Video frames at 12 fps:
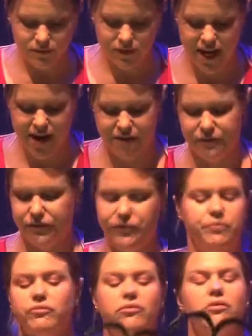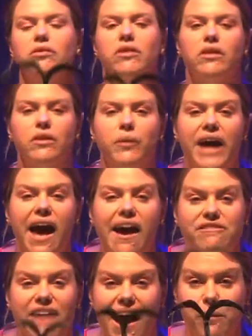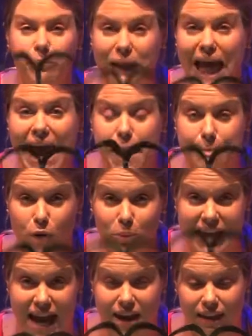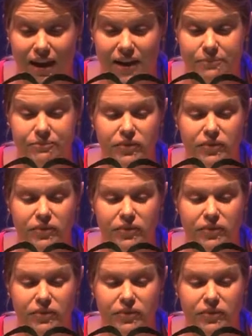Now, we have our black poppy outline.